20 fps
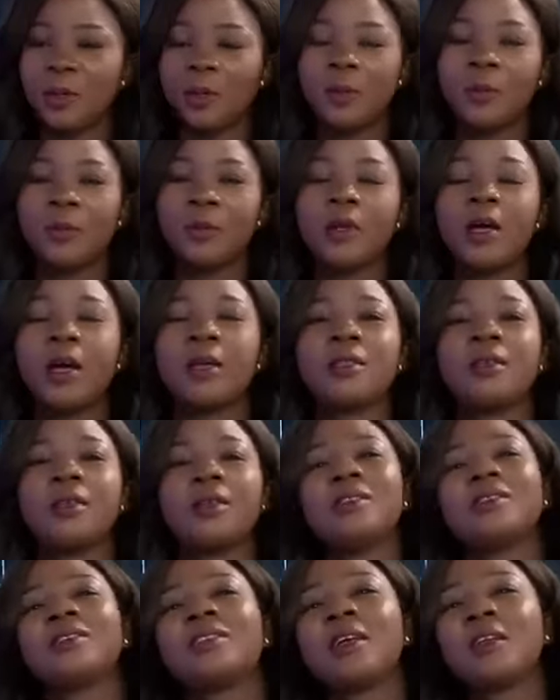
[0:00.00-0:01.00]
club, I think
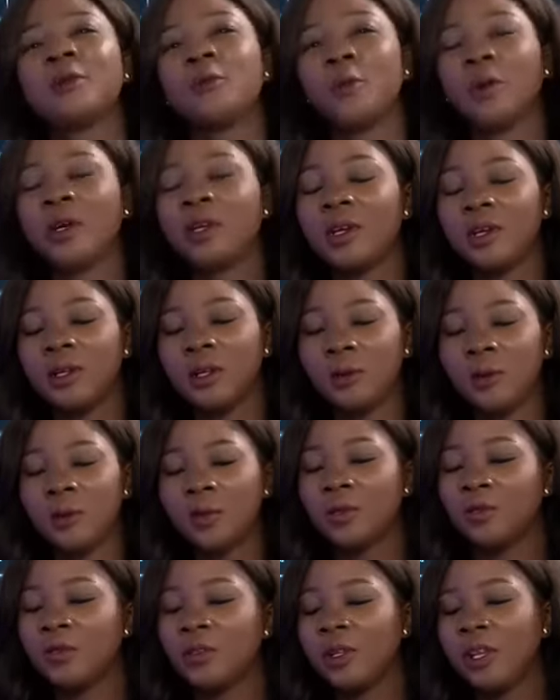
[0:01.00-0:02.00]
he started working in
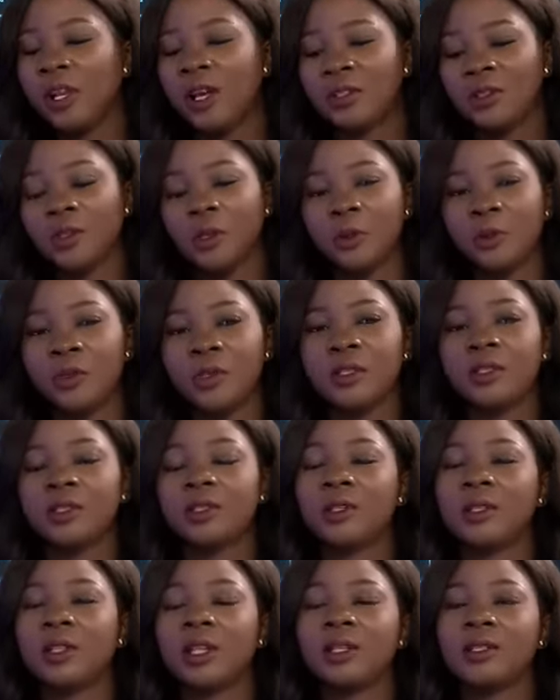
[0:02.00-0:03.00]
one of the large
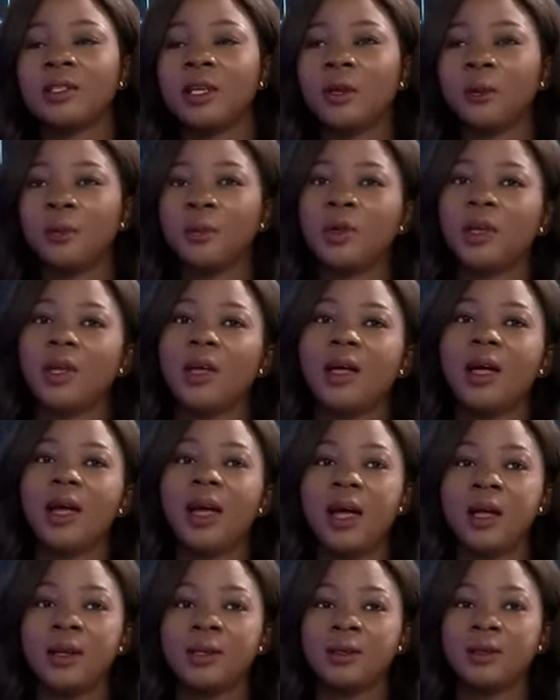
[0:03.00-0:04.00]
corporates at that time.
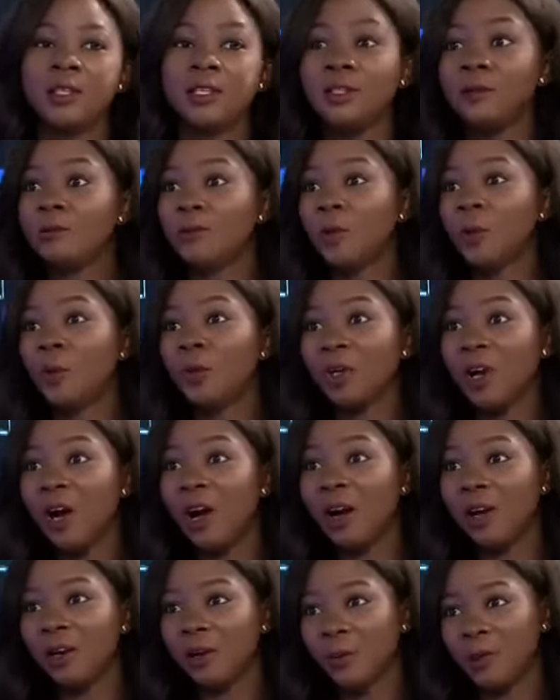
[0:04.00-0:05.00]
And he didn't own a
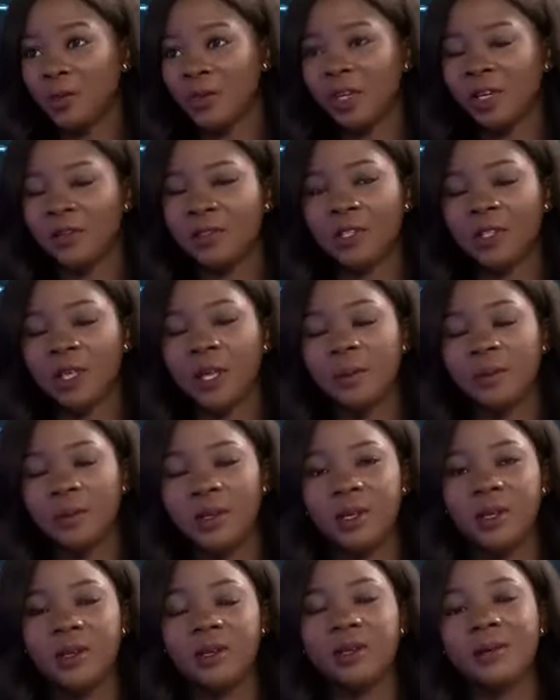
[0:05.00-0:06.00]
car. It was right after the
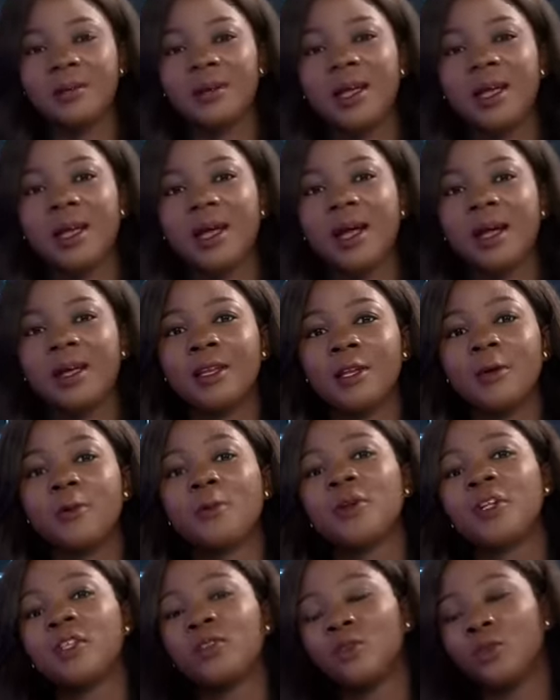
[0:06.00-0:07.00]
MBA. And he
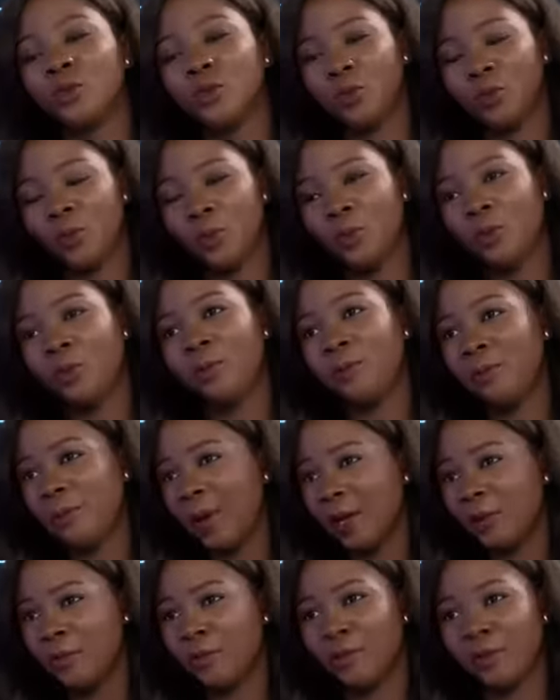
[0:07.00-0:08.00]
wanted to go
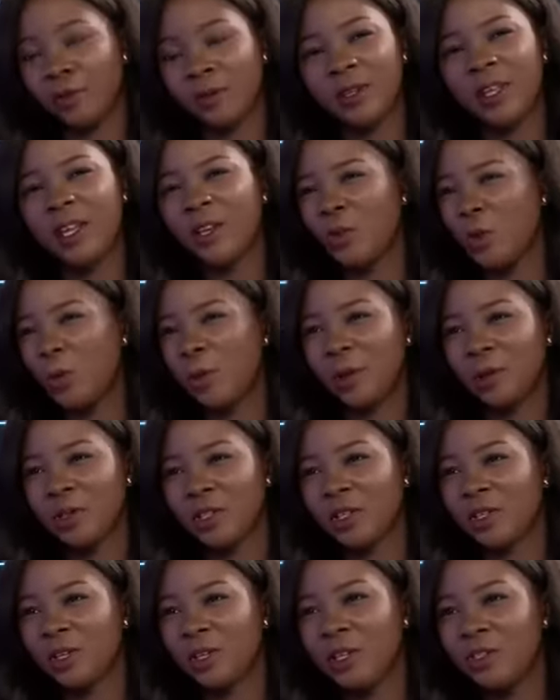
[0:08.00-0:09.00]
back and forth. Then Uber was
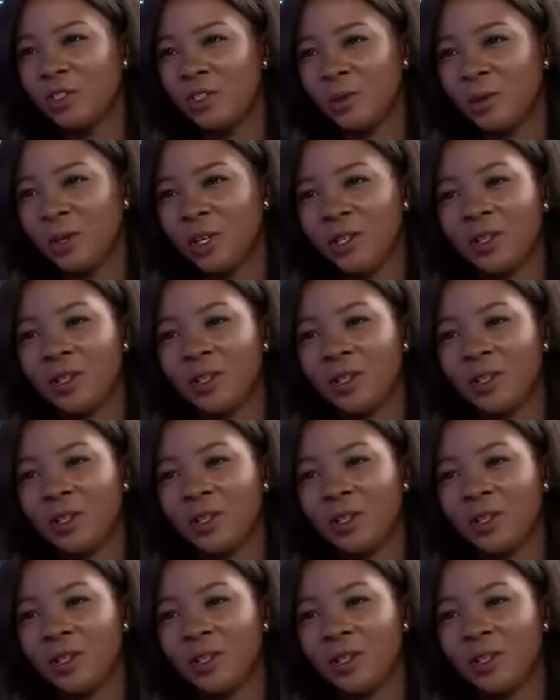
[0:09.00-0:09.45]
not in Nigeria.